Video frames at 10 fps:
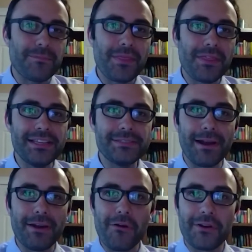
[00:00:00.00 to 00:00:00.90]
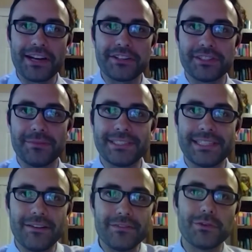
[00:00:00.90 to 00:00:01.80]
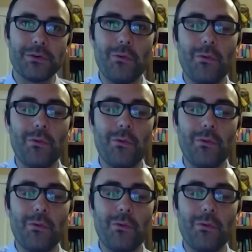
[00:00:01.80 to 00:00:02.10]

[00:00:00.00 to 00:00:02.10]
These micro-credentials themselves,